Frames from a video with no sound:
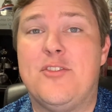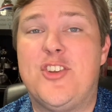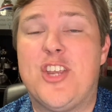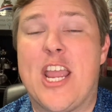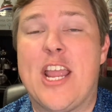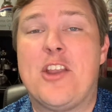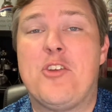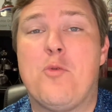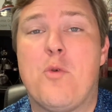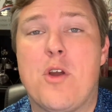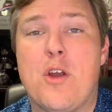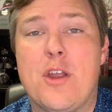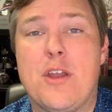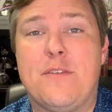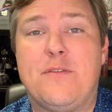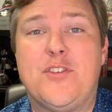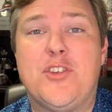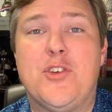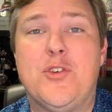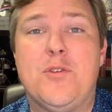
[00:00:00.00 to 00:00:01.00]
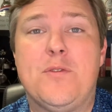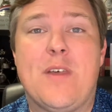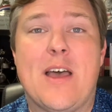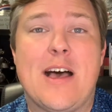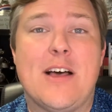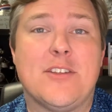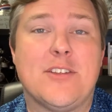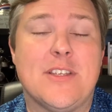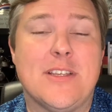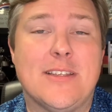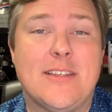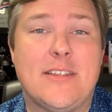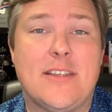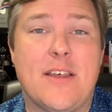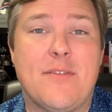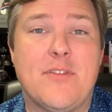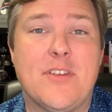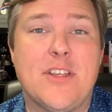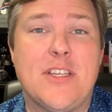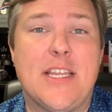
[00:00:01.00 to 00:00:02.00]
January of
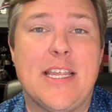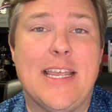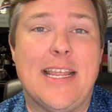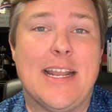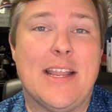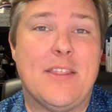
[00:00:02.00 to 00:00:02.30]
2017,